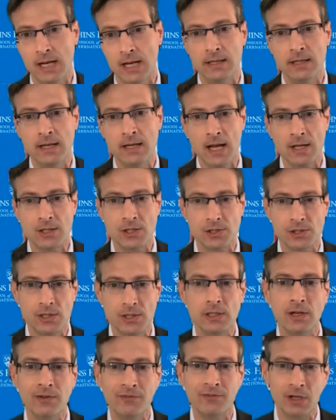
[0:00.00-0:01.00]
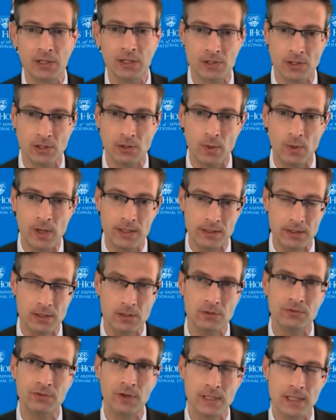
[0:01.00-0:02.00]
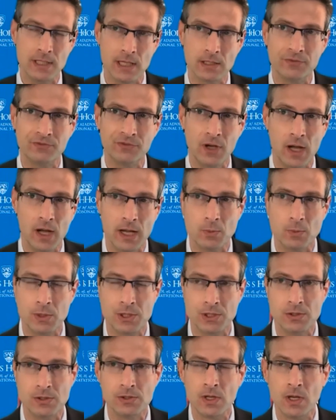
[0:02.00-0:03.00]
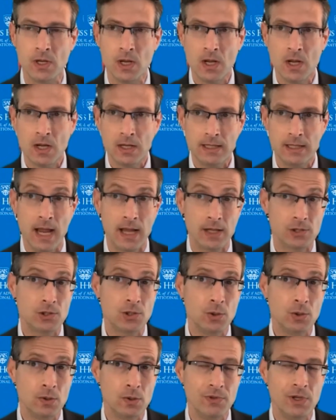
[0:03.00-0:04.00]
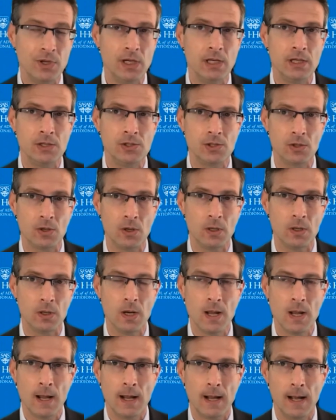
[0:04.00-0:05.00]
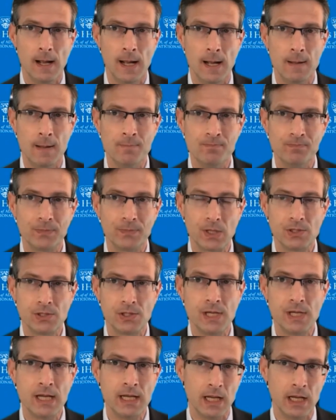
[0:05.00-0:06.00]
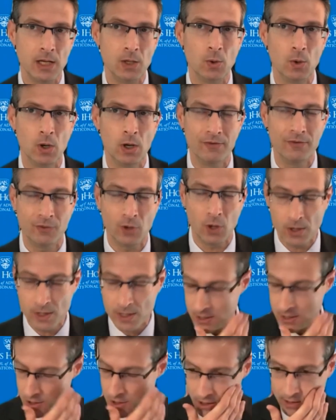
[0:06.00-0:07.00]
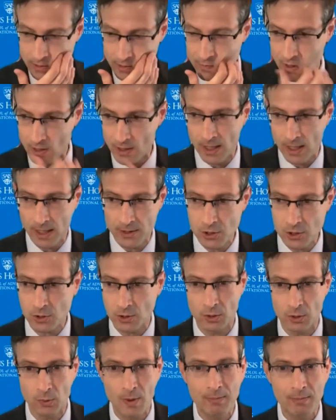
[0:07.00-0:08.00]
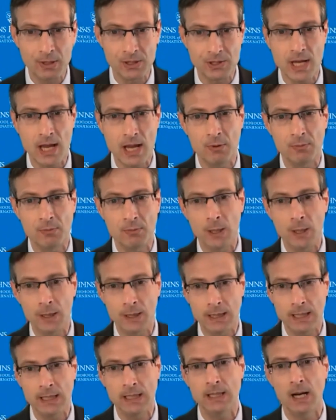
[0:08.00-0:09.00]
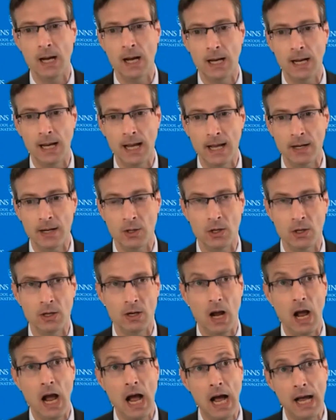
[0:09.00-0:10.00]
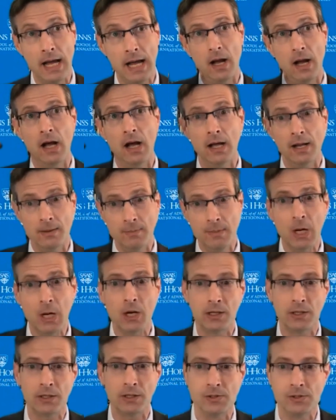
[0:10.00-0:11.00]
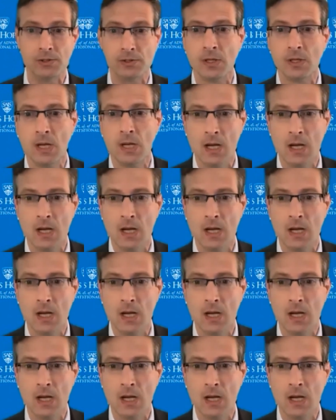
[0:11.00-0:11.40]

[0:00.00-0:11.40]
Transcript: and not just significance in the way that you've identified, which is, yes, two of these are seeking or have already achieved nuclear weapons capability and are high on America's